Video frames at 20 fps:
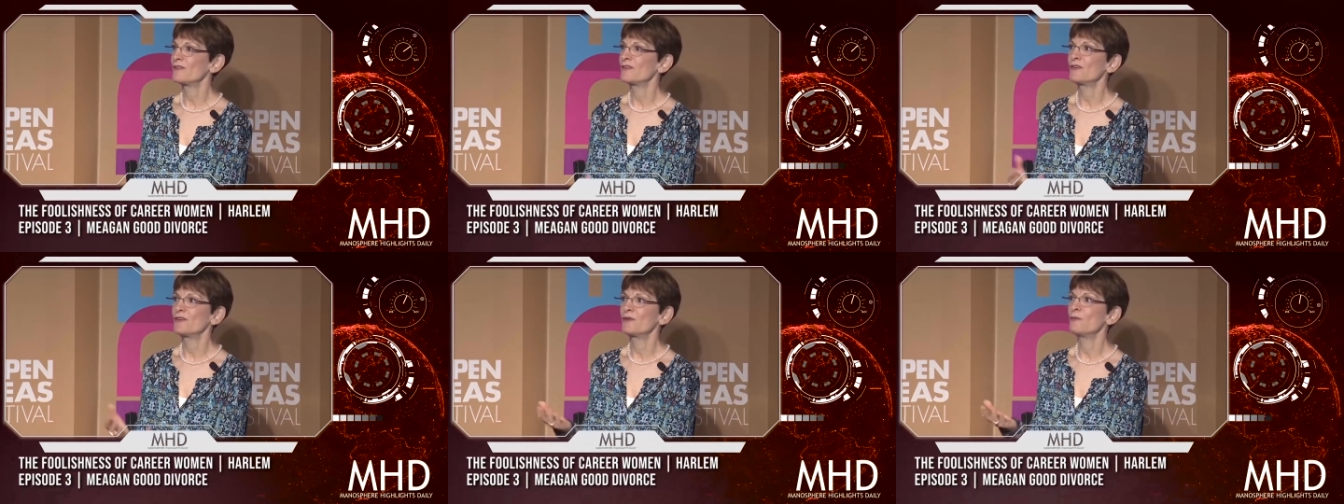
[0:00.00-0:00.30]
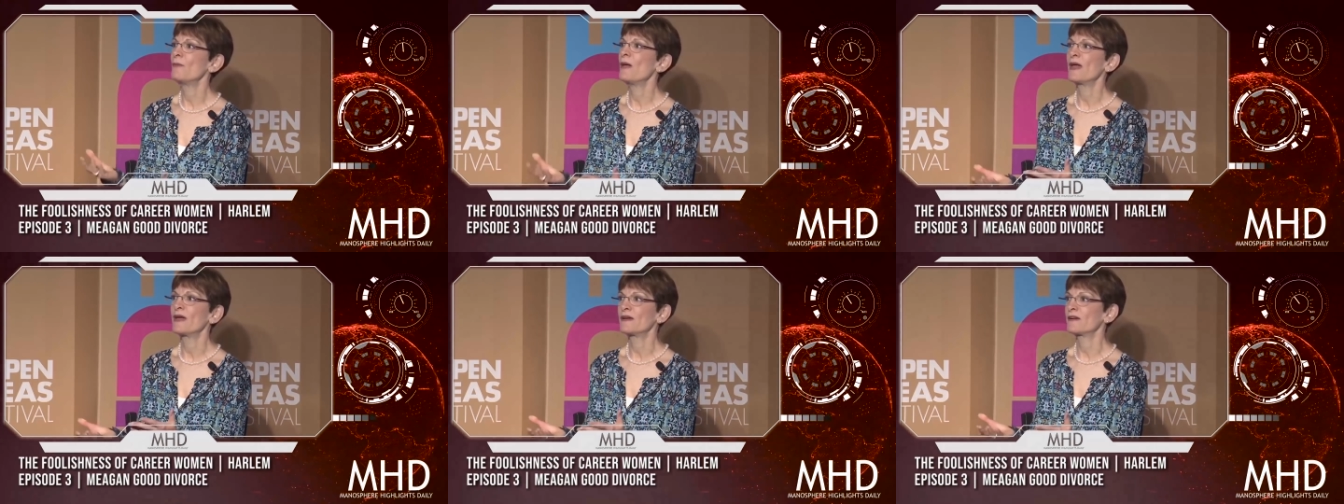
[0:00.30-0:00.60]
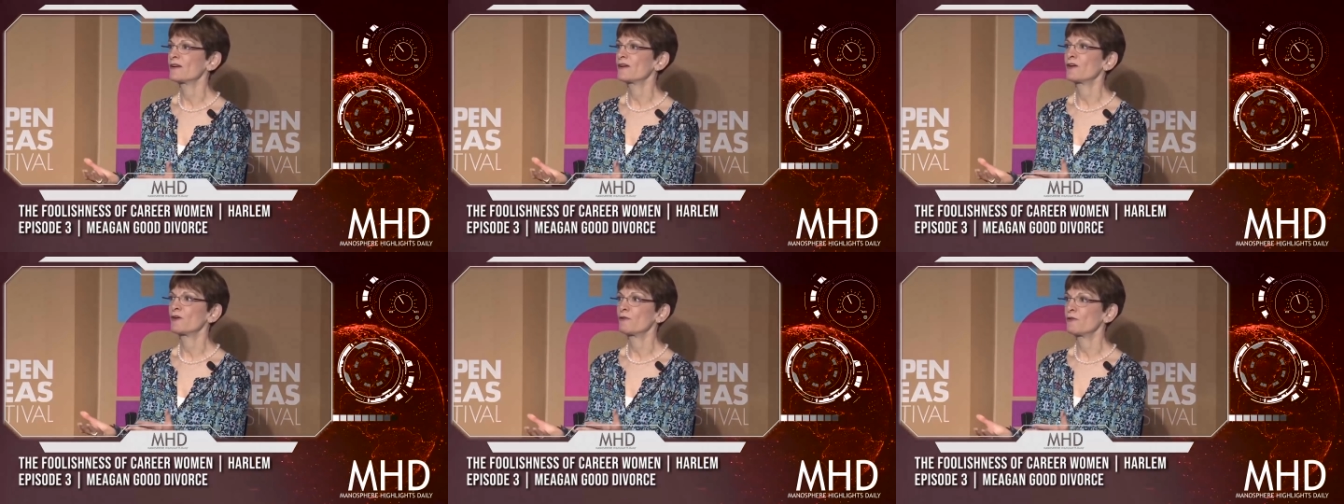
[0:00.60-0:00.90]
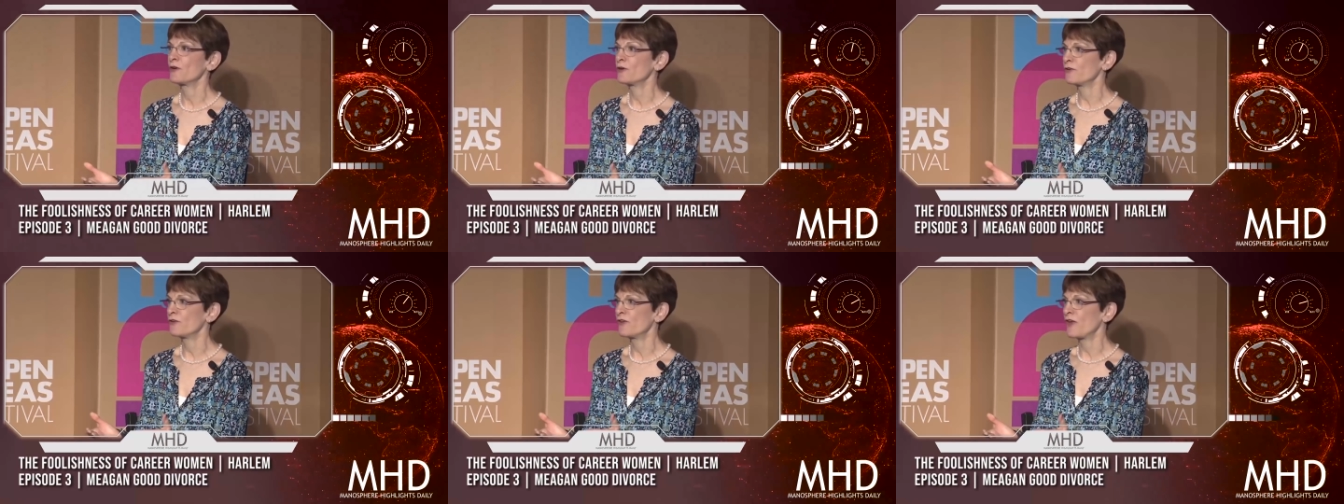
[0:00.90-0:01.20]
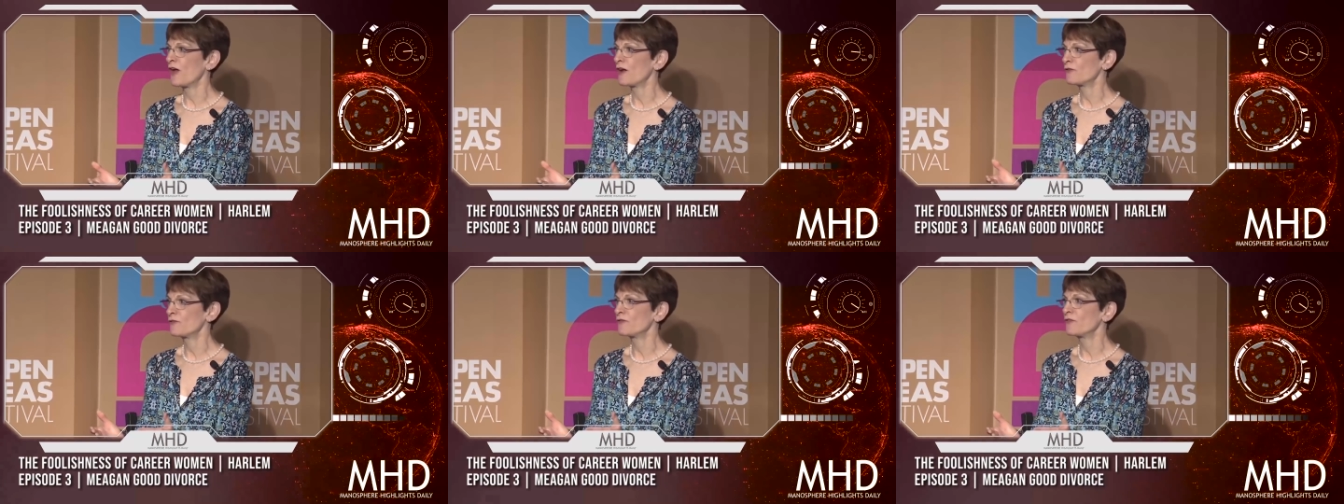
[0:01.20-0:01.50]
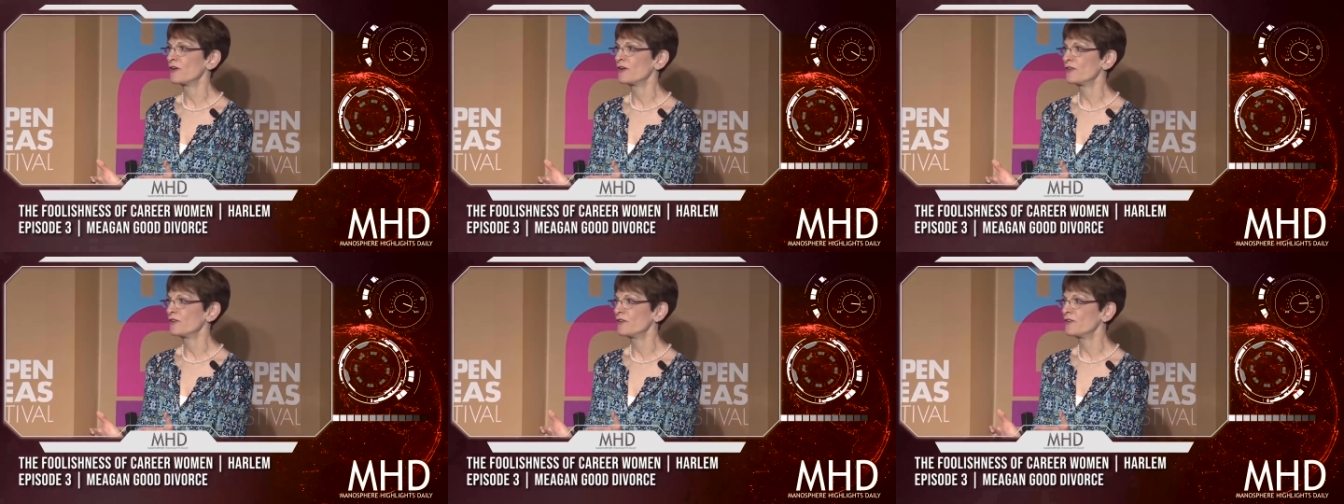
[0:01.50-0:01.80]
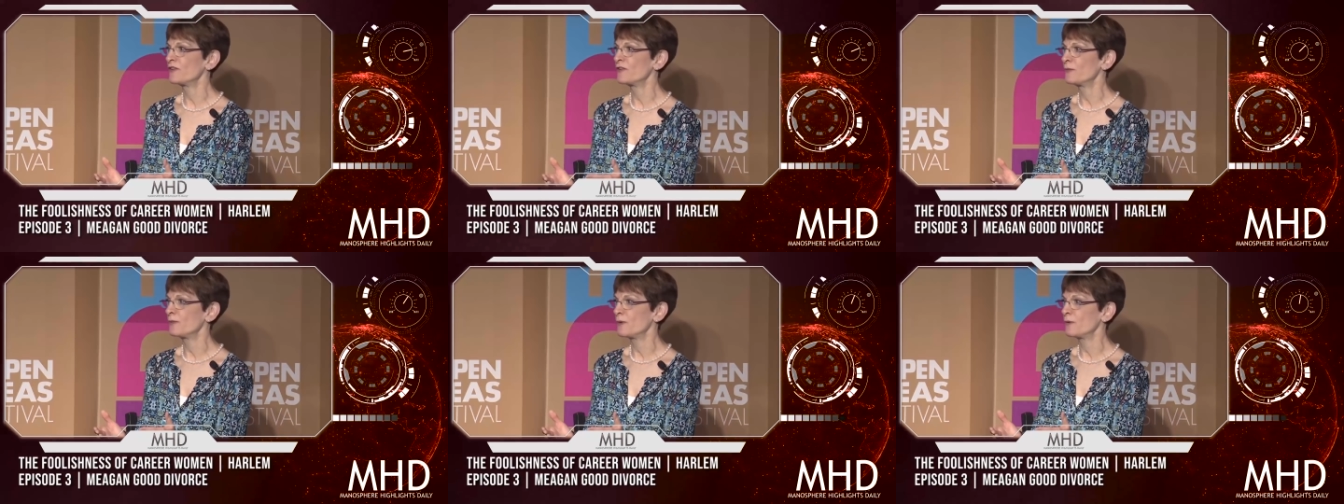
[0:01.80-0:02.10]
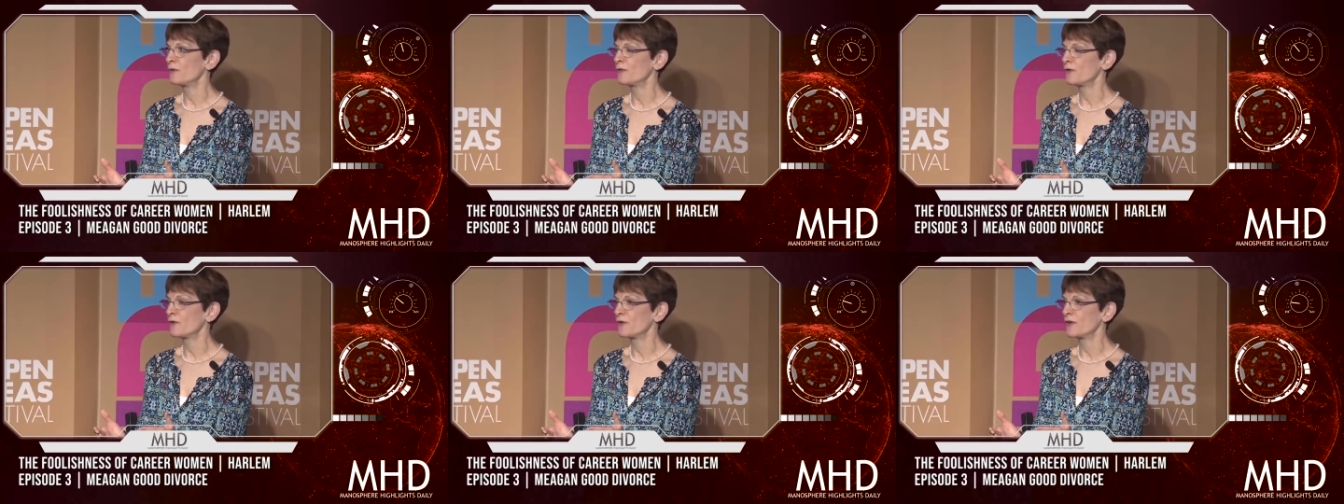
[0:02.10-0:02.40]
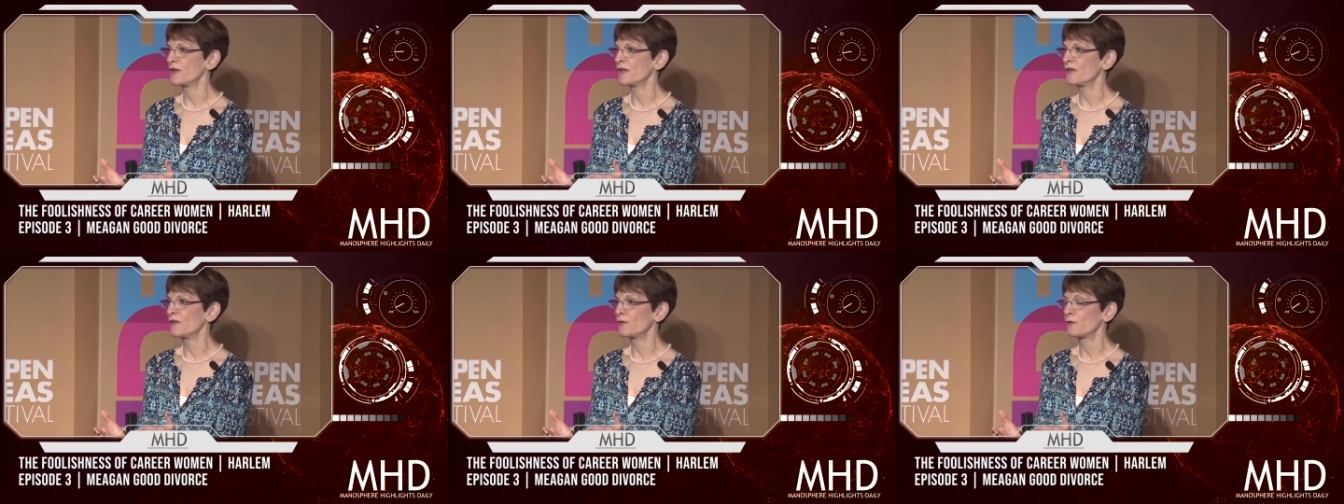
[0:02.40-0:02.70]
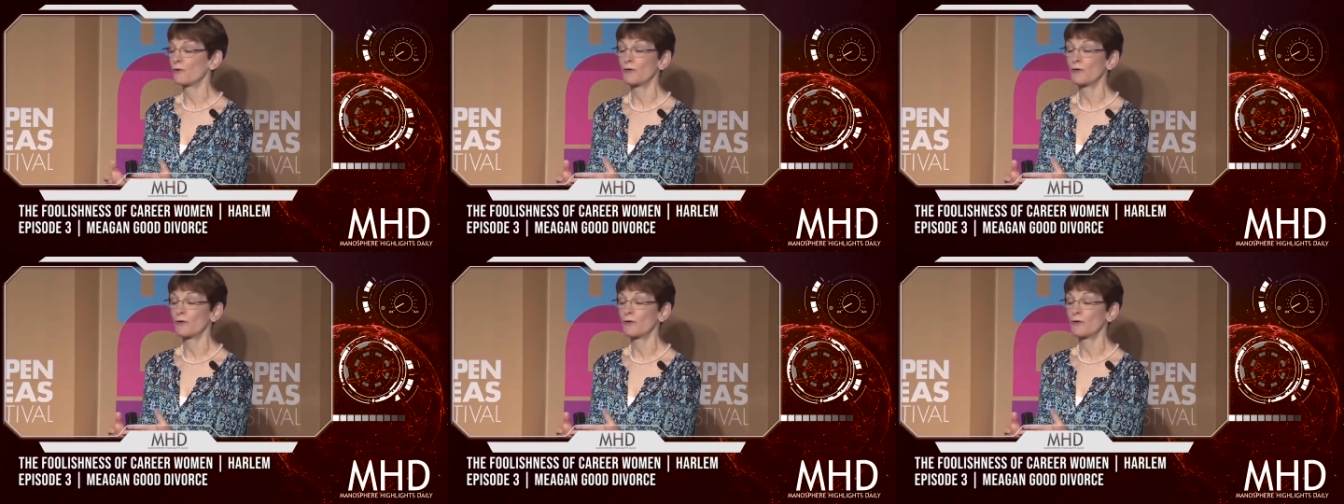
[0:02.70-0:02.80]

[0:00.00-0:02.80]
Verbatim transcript: you make career sacrifices to be with your kids,